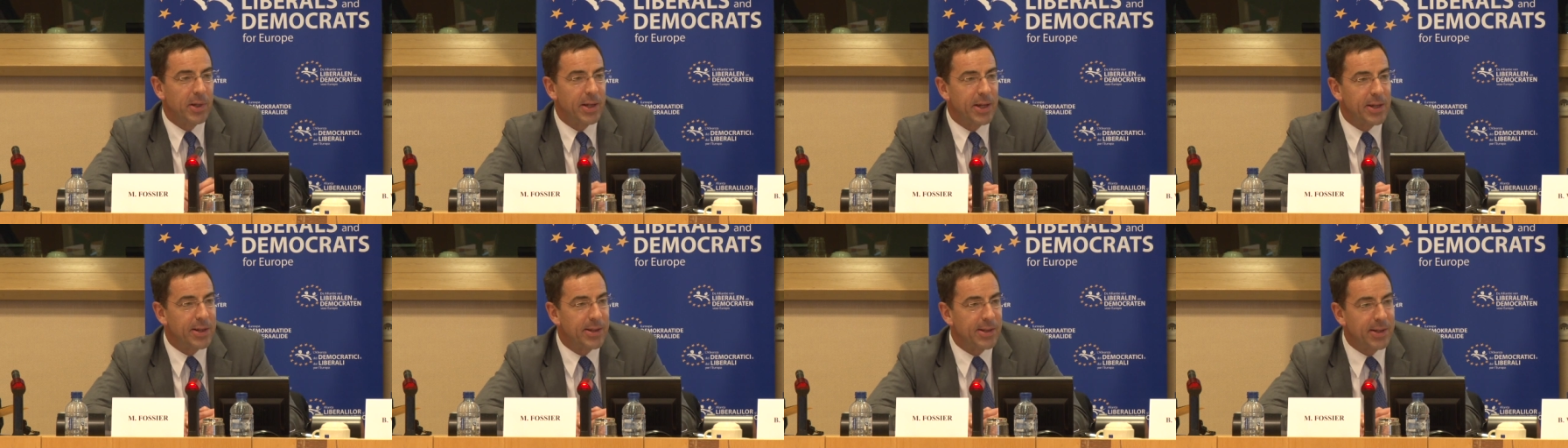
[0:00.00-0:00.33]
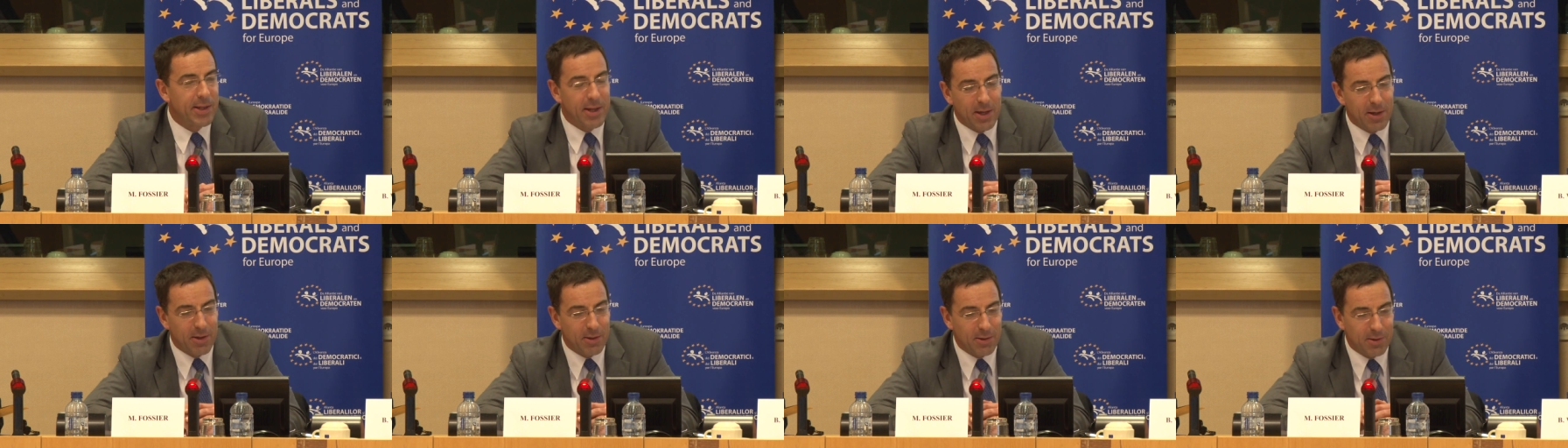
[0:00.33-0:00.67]
let's
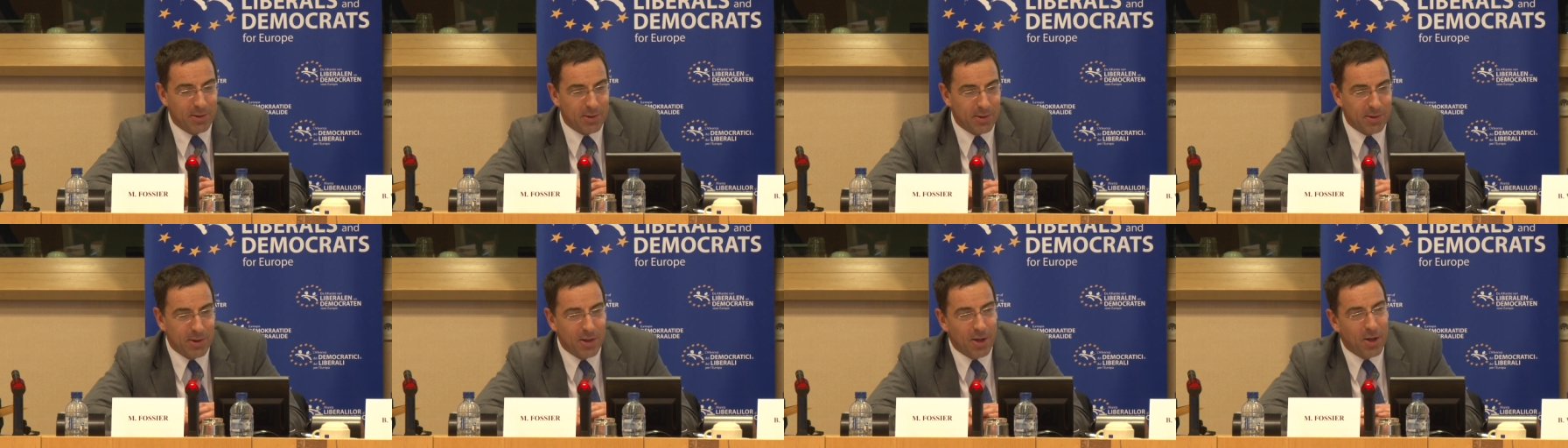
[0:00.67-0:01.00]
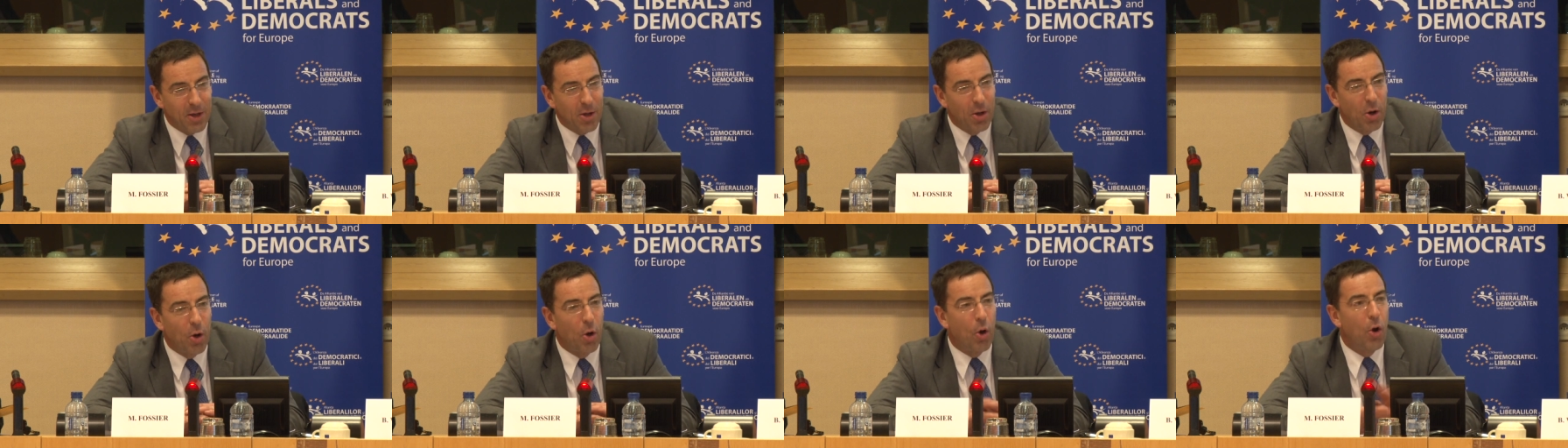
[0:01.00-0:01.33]
say, a
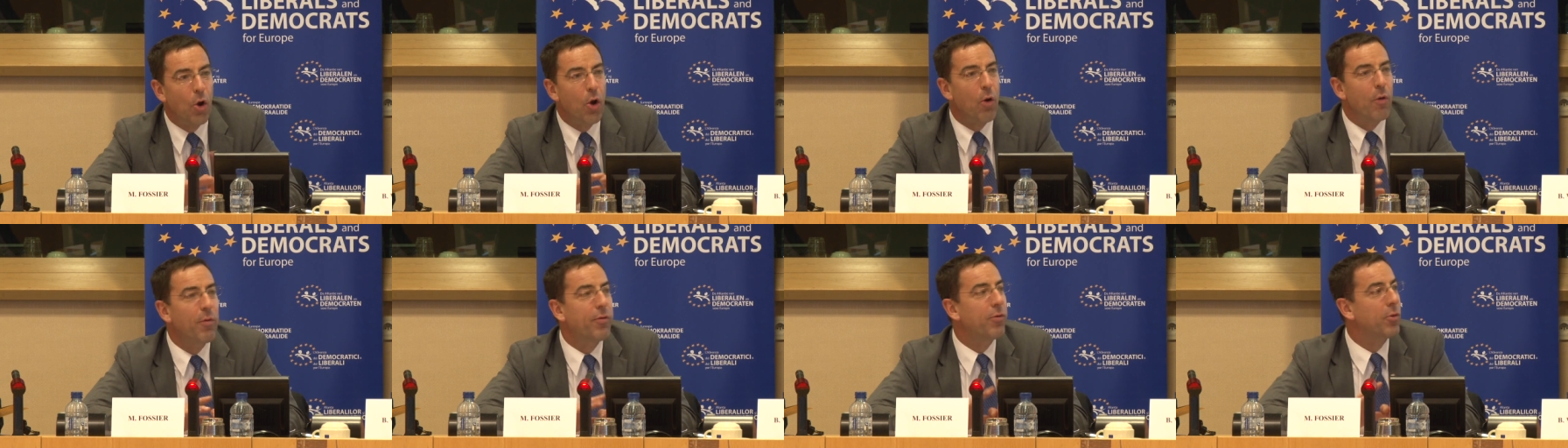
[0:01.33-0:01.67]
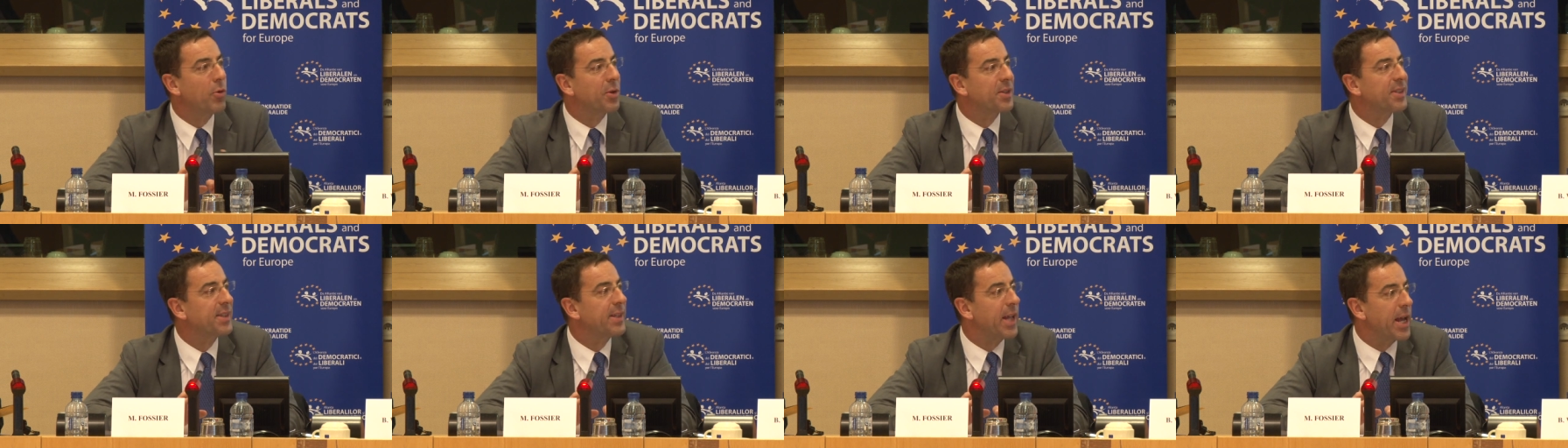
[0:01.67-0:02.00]

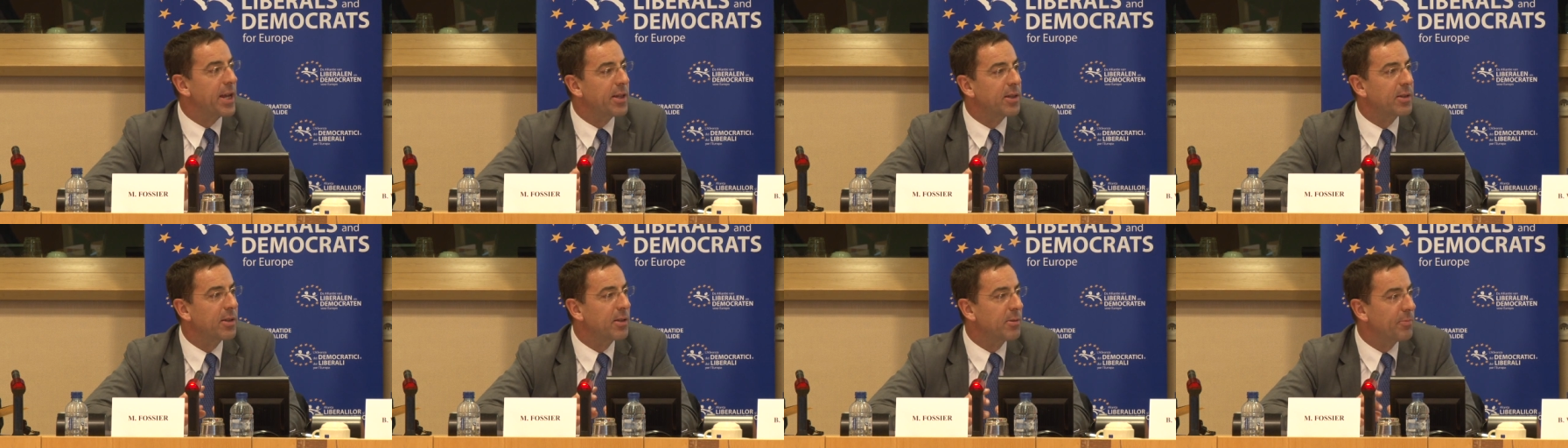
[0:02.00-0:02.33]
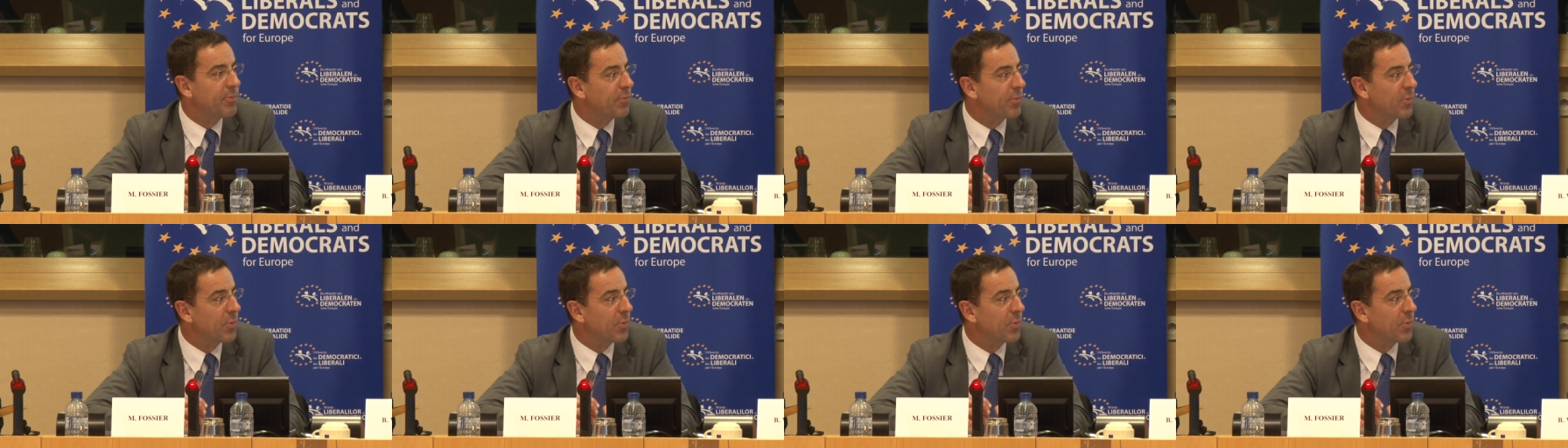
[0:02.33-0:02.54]
lawful state,